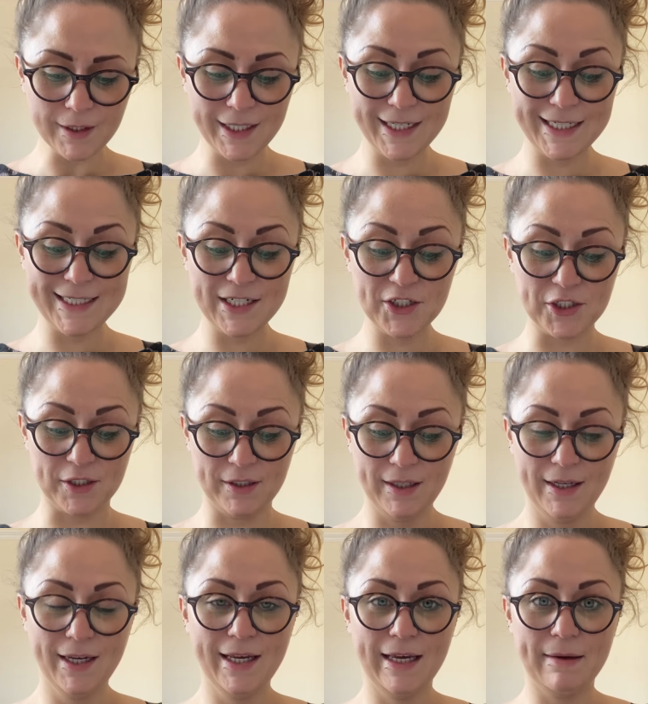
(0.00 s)
In addition,
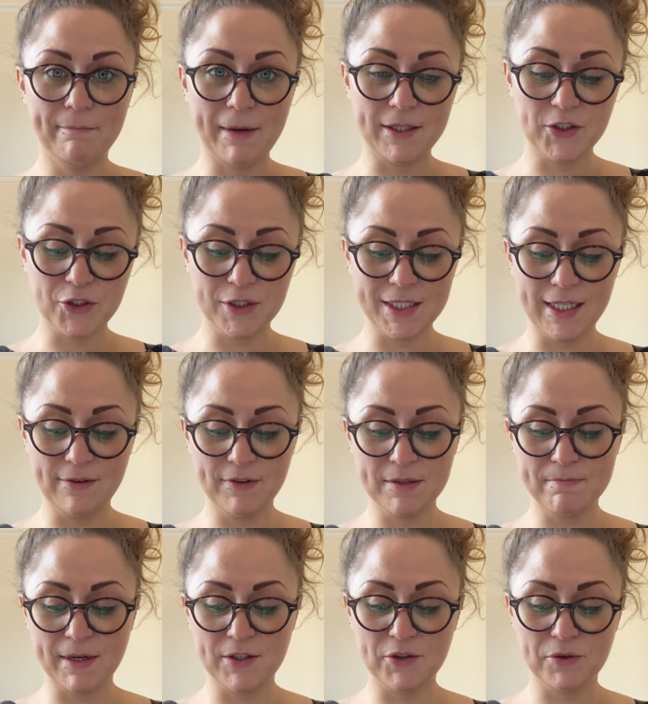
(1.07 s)
it mentions Eva's
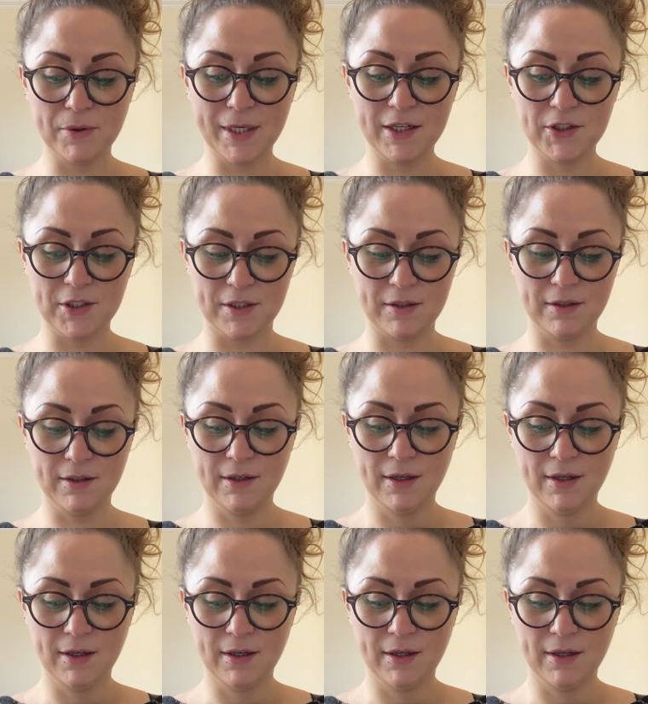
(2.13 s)
menstruation.